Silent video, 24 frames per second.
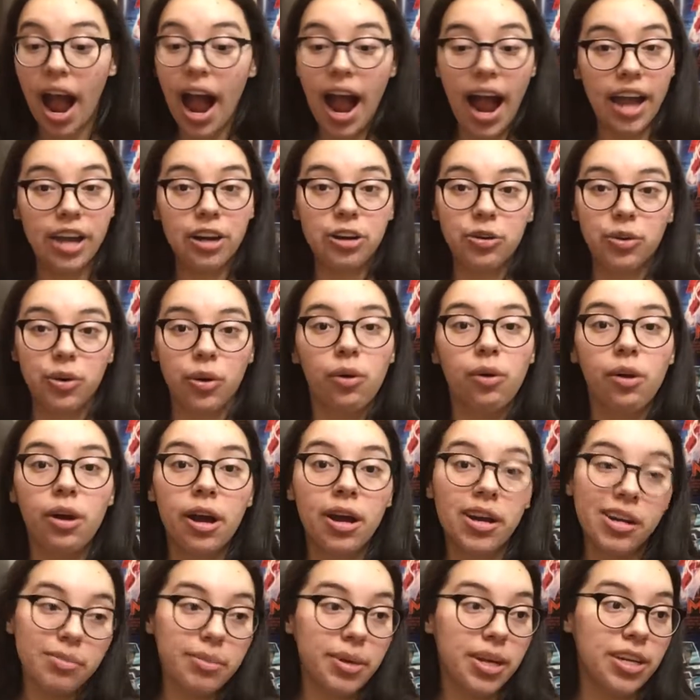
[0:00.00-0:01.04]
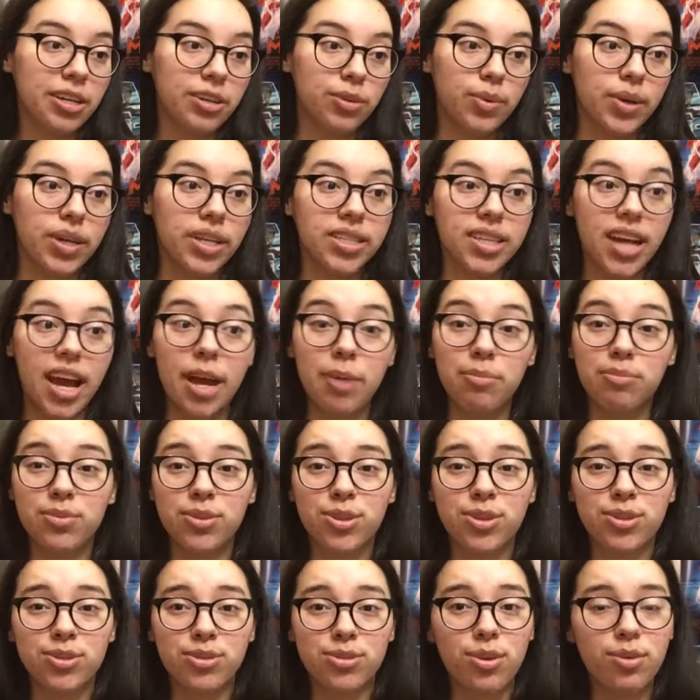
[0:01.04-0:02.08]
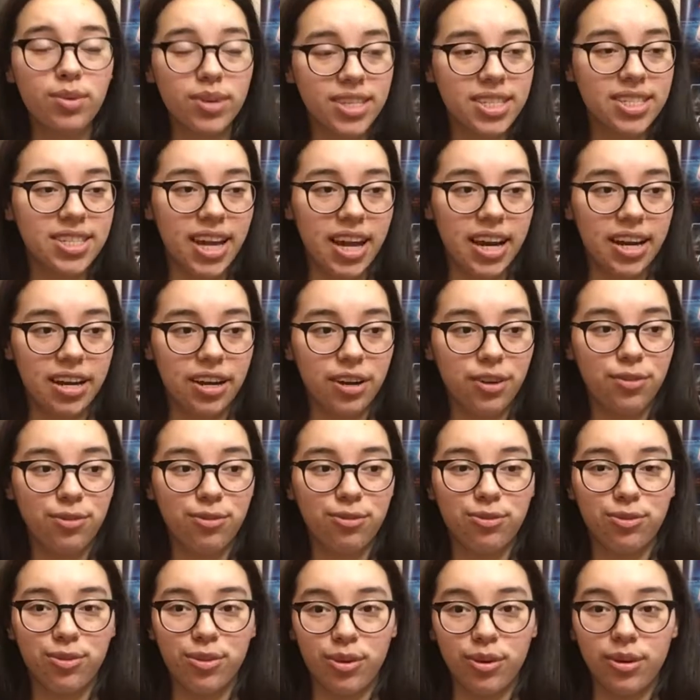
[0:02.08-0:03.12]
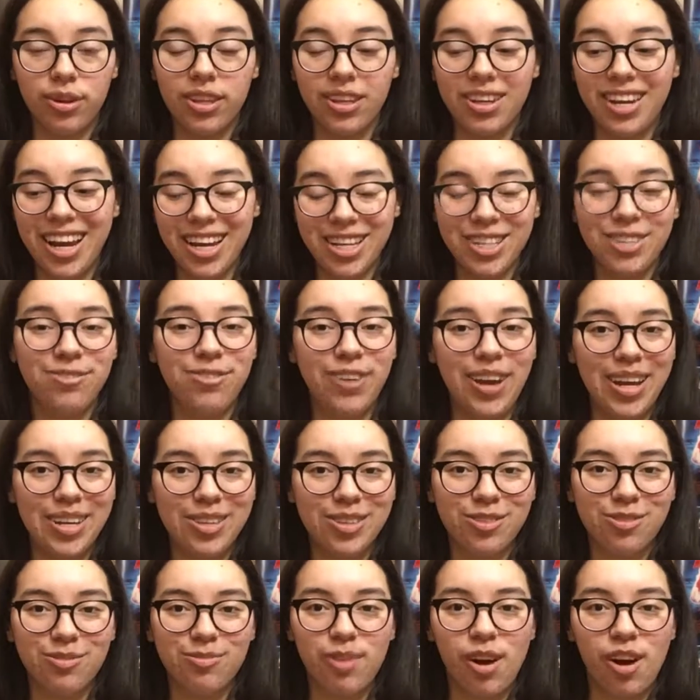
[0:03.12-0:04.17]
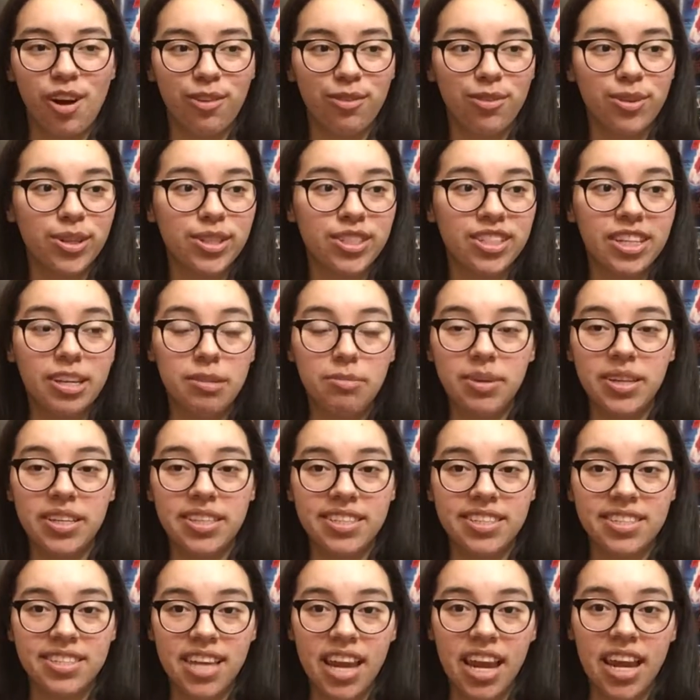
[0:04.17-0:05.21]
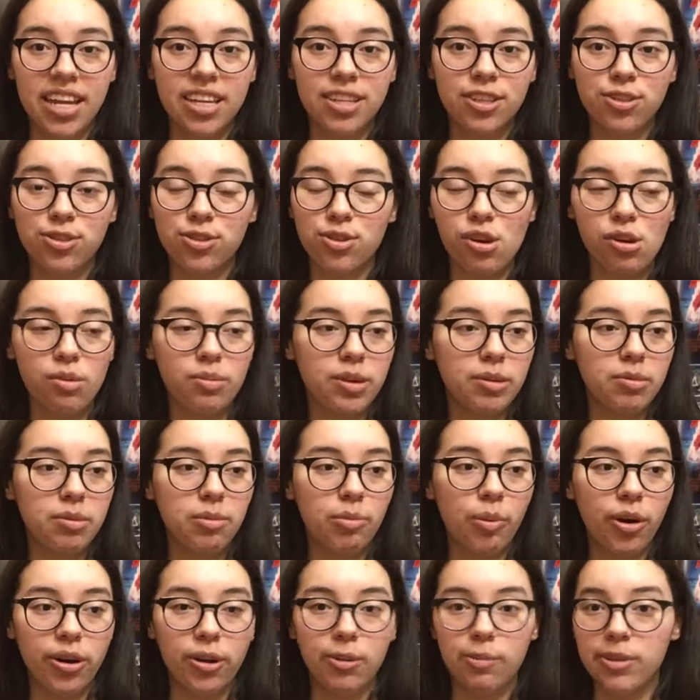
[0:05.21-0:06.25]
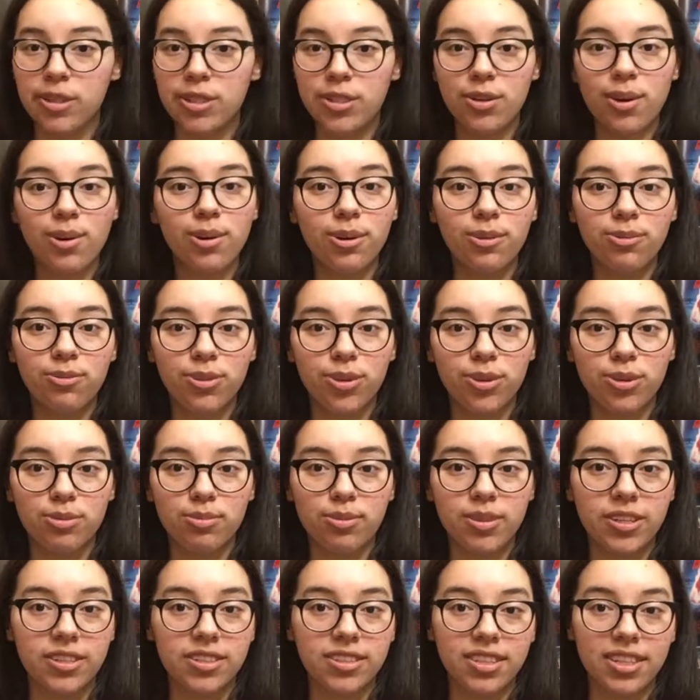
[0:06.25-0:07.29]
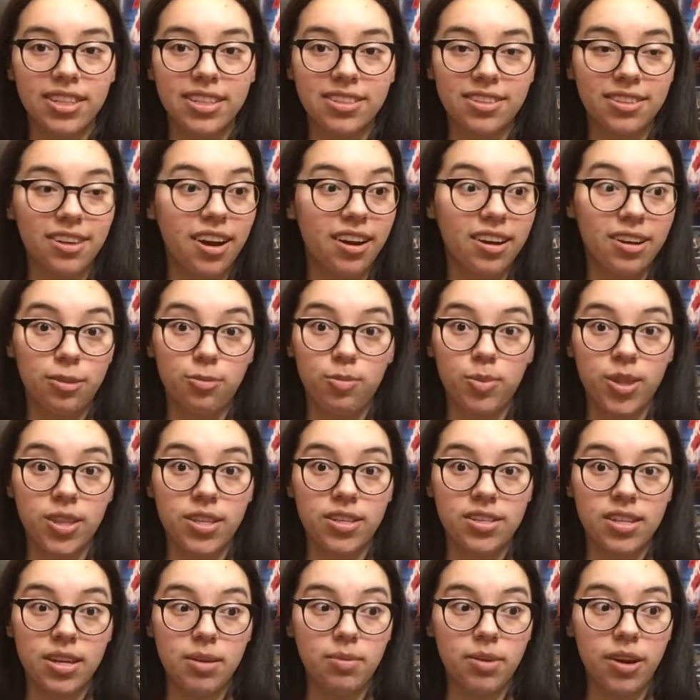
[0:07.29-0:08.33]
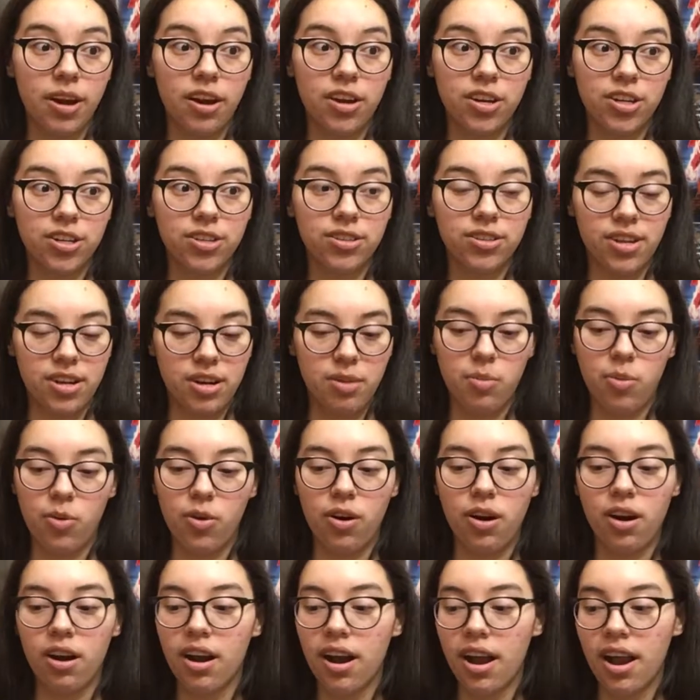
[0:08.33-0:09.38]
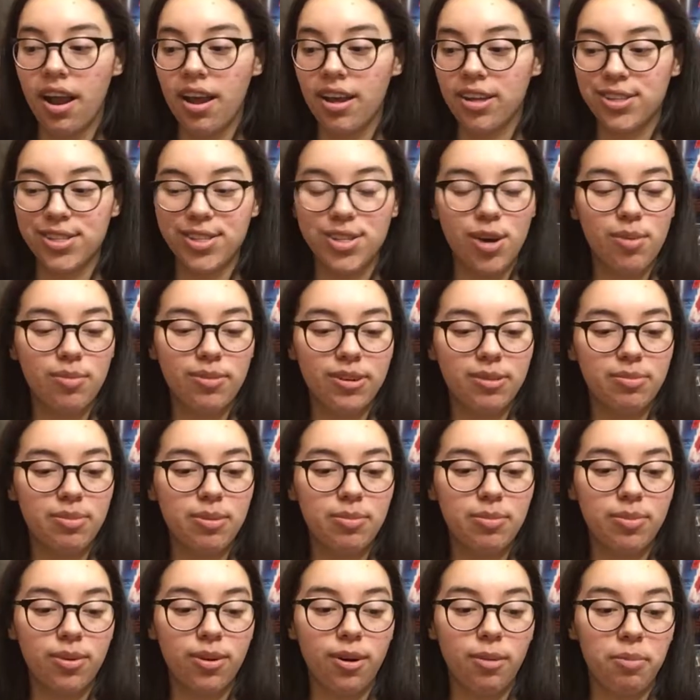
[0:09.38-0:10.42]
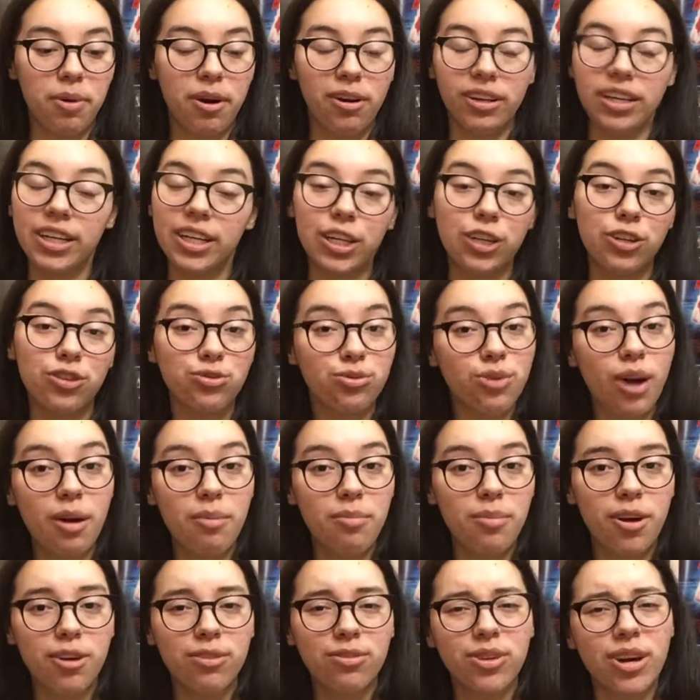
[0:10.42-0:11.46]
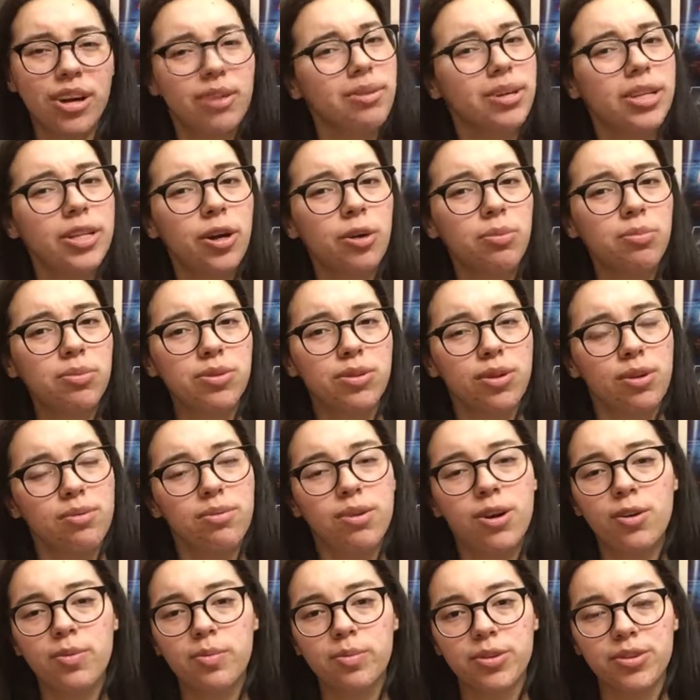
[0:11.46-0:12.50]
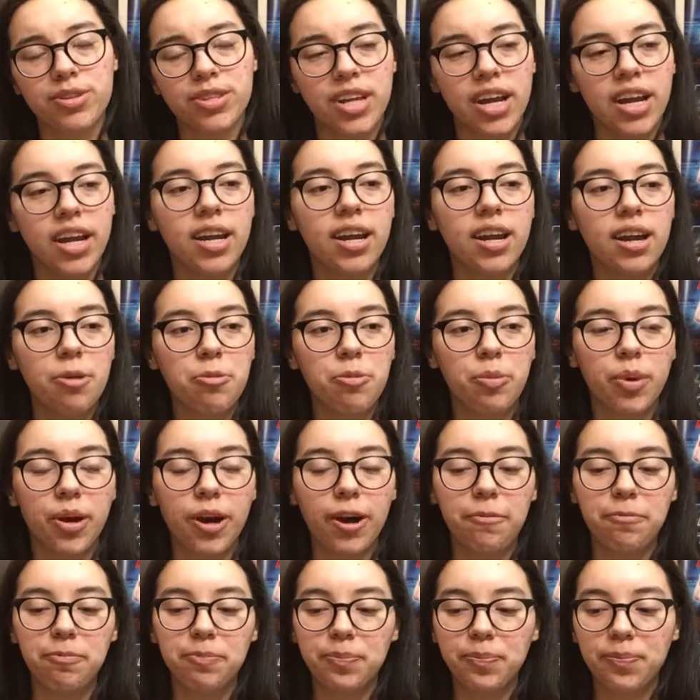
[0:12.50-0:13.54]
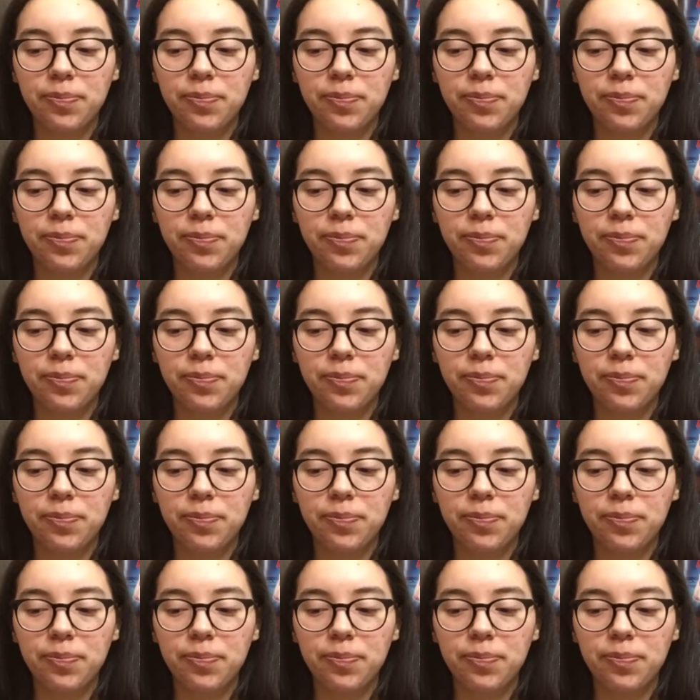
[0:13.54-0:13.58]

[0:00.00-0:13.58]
I don't know. But anyways, I'm so excited for the next phase of Marvel. It's going to be insane. So many people are going to be so confused because it's not going to be the same characters anymore. So many people are probably going to drop Marvel. I really hope you don't. I hope you stay. But